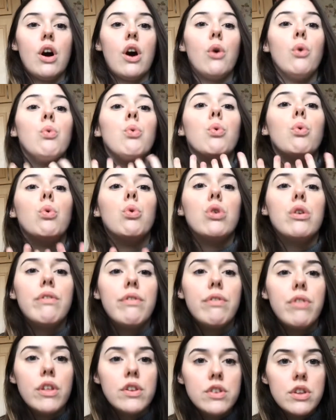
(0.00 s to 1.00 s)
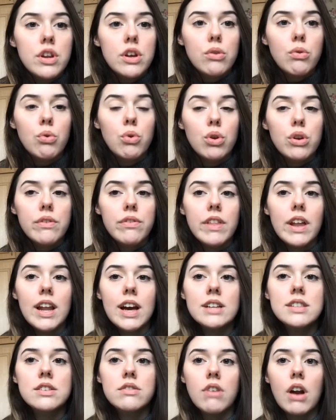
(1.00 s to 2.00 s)
all of the
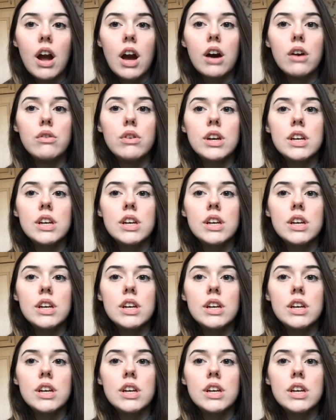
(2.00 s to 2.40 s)
letter out.